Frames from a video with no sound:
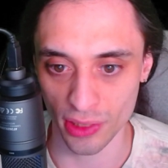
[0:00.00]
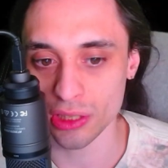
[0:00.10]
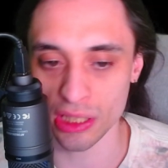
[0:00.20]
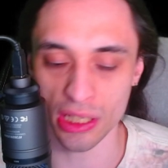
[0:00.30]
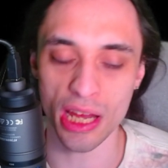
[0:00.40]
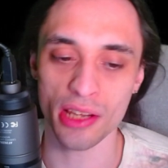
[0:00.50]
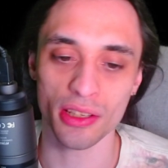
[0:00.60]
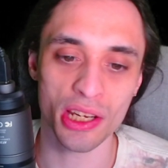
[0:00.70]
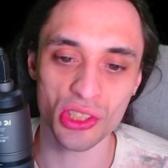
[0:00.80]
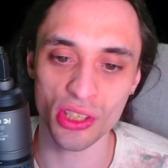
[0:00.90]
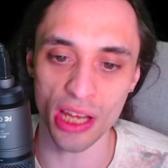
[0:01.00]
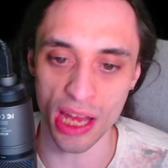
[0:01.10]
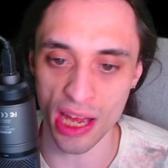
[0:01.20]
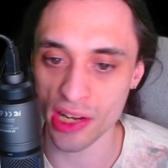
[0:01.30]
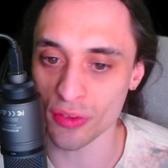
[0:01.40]
It allows you to
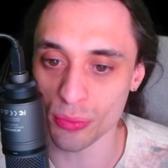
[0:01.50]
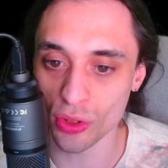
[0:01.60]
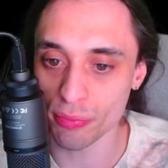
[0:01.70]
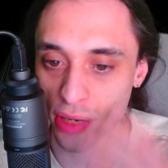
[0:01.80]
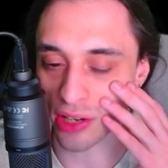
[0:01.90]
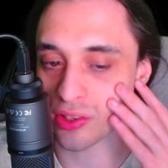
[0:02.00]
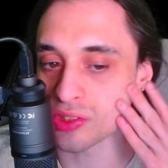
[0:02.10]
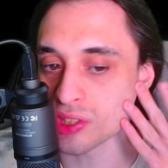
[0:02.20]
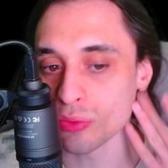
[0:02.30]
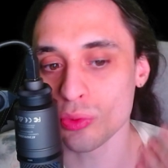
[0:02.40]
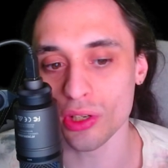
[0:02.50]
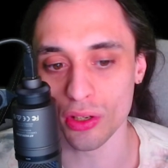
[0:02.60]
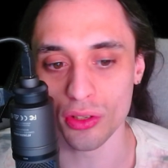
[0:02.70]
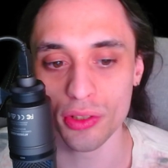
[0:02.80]
add and remove backgrounds at will.